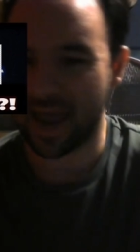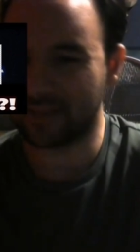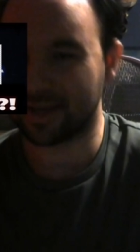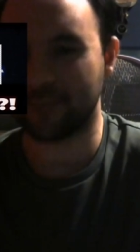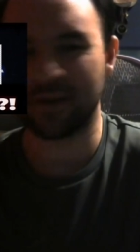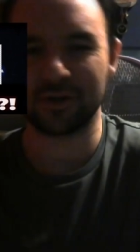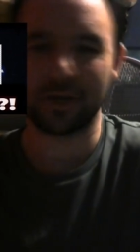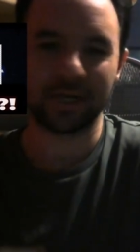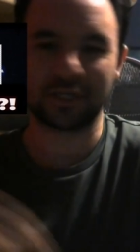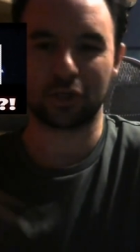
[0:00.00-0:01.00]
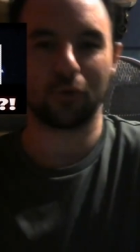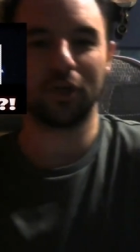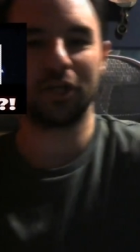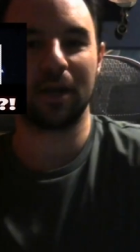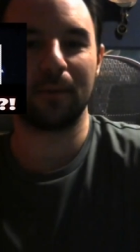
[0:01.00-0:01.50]
and like I'm not trying to
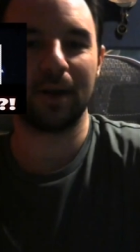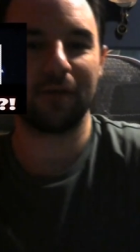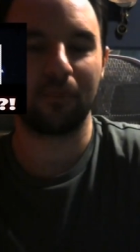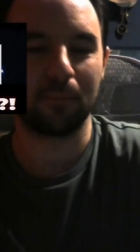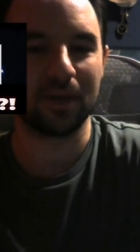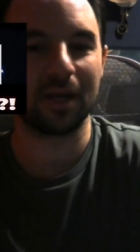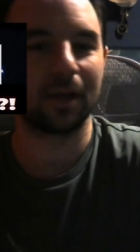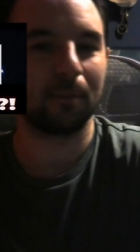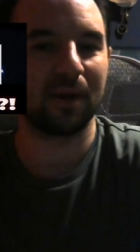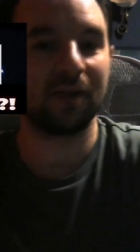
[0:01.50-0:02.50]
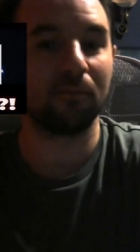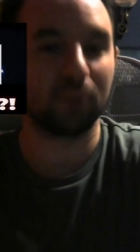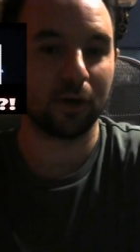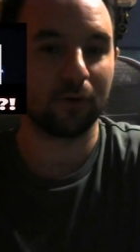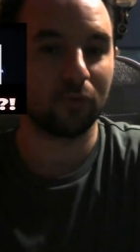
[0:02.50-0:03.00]
discourage anybody from being a competitive
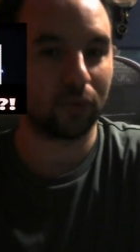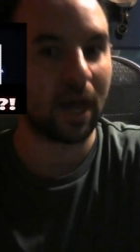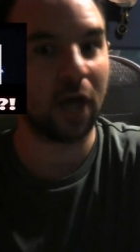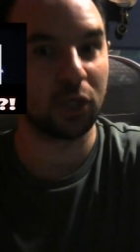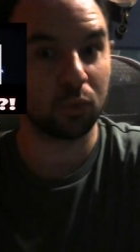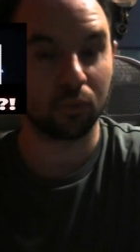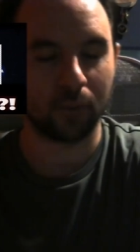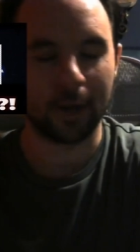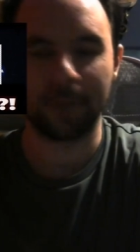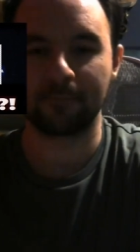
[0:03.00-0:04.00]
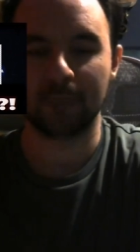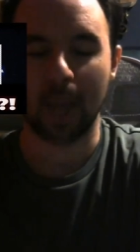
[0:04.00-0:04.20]
player if you're casual right